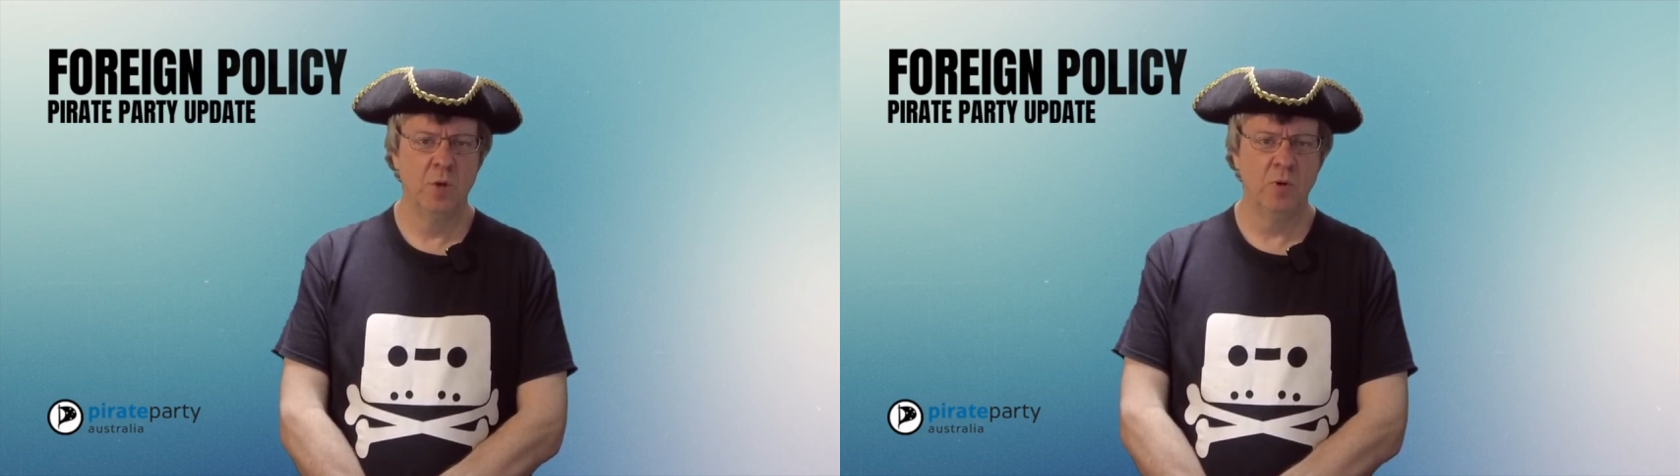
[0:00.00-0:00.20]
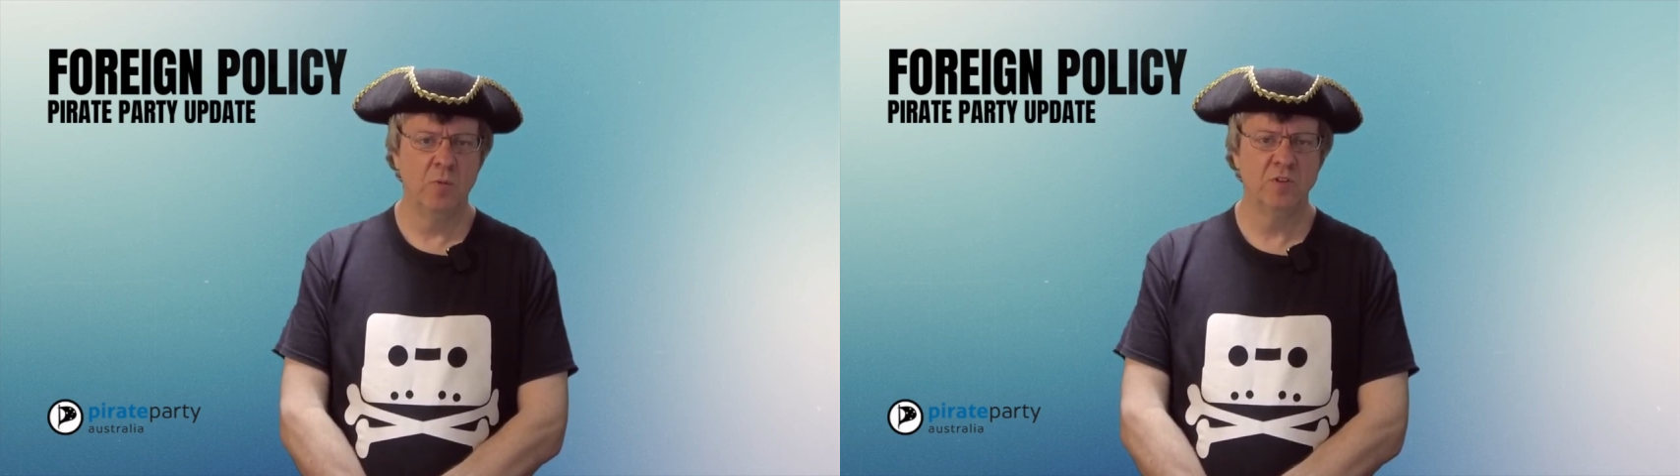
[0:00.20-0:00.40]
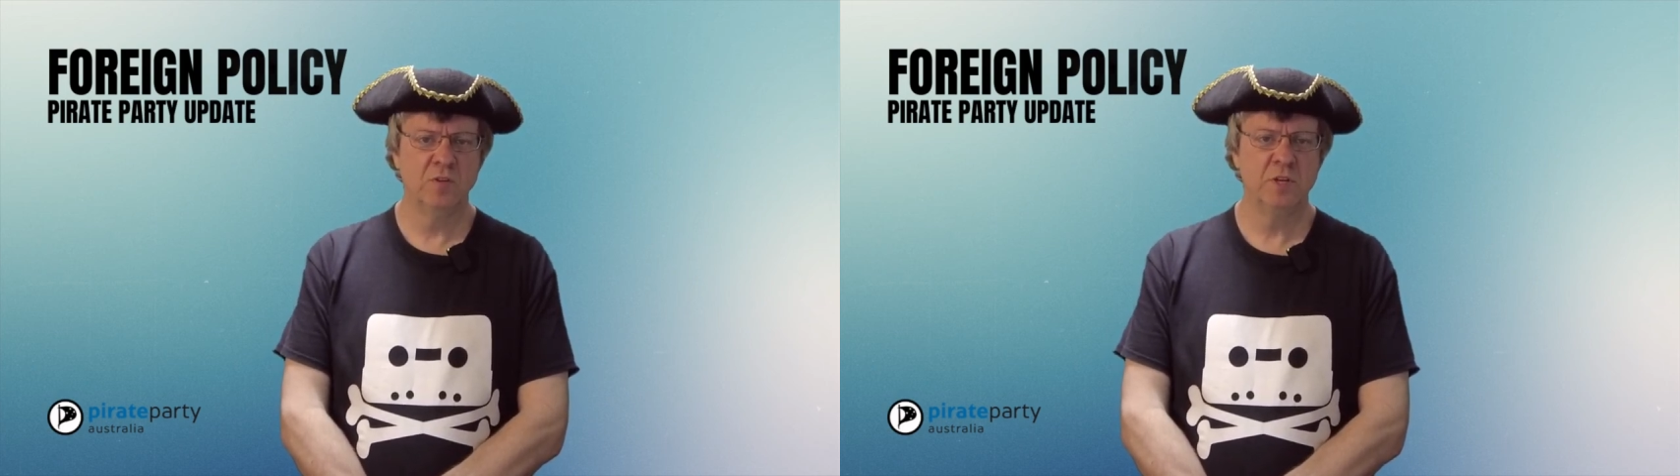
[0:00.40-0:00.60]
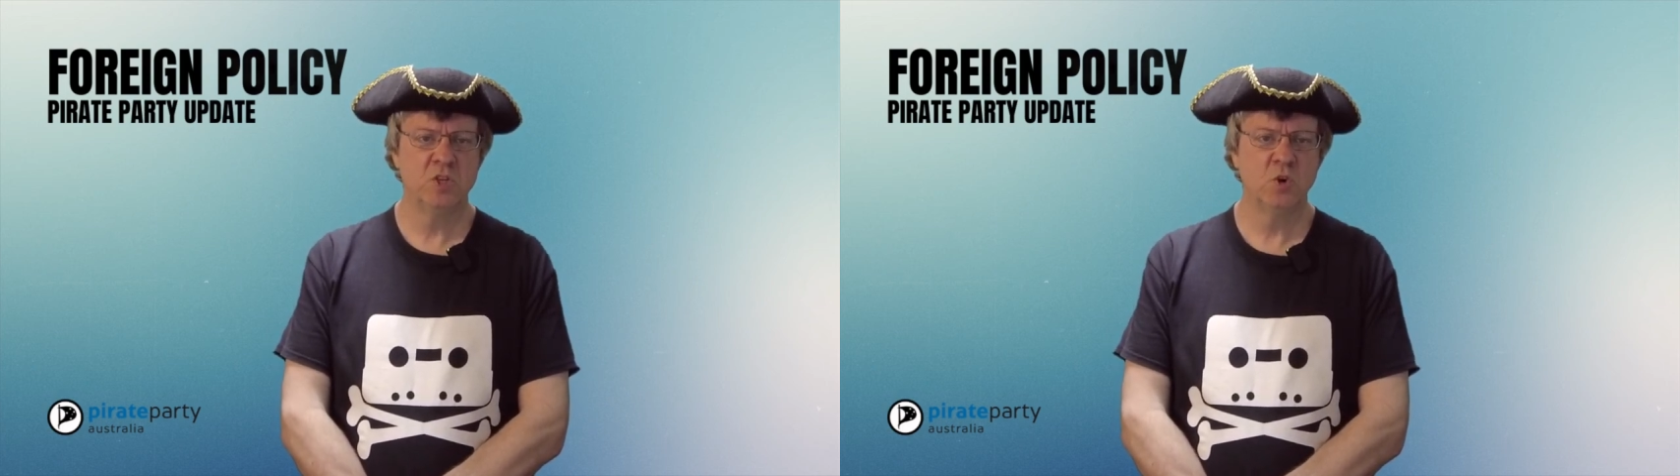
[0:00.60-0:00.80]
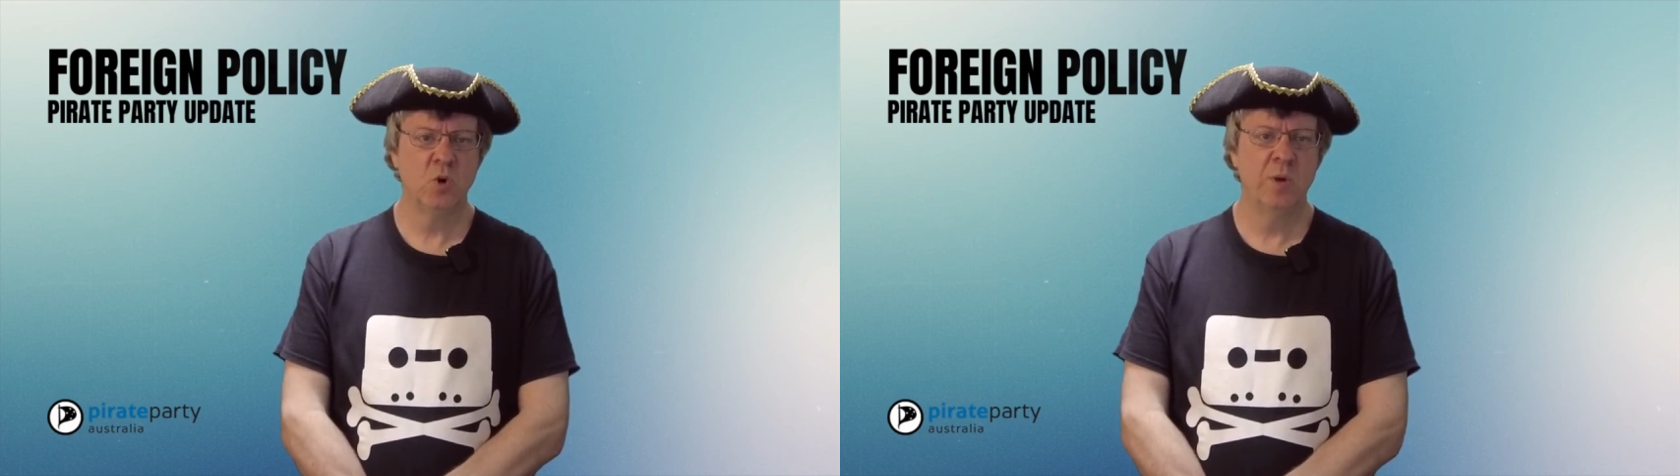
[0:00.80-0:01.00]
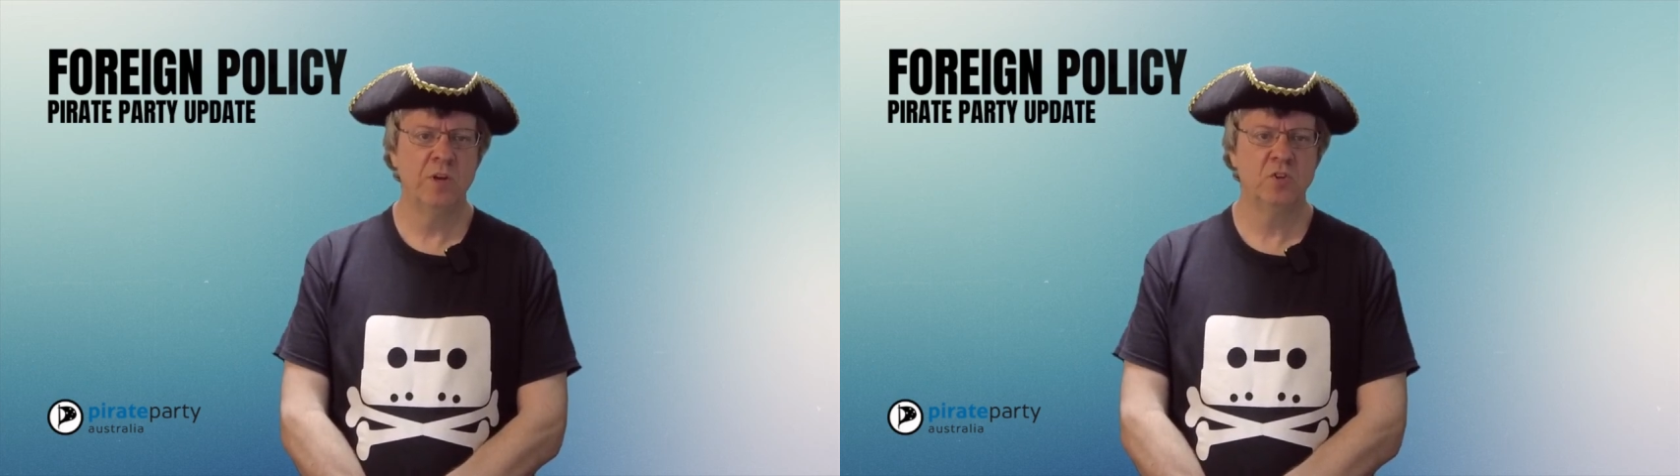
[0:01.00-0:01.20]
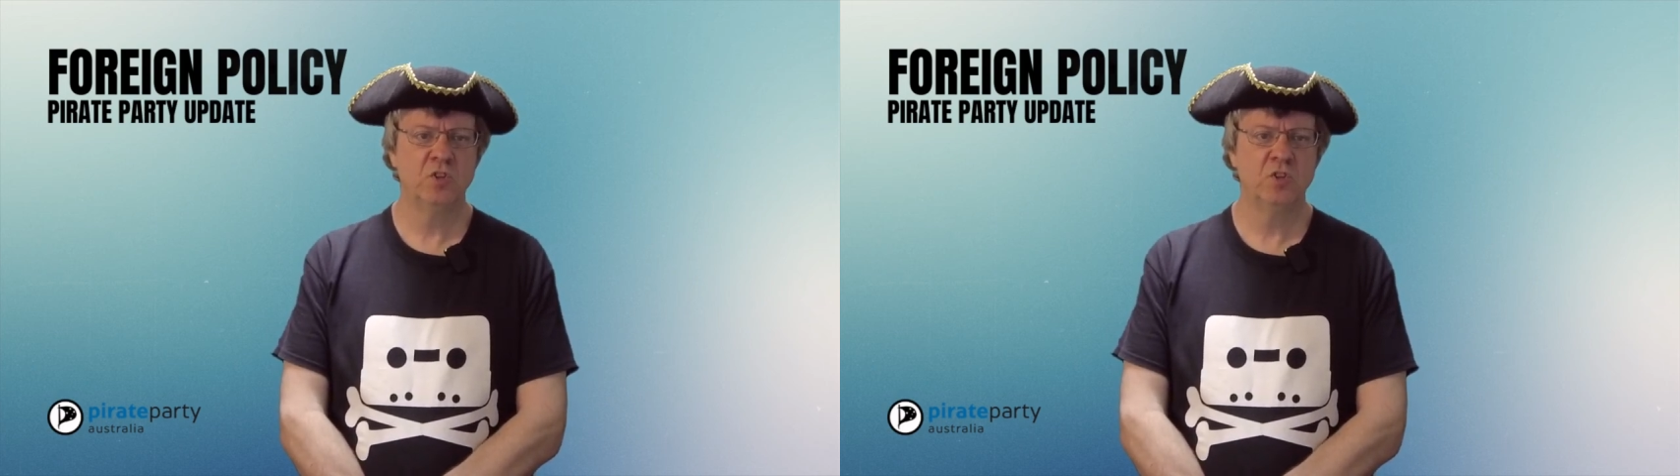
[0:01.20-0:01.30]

We want to be sure we're not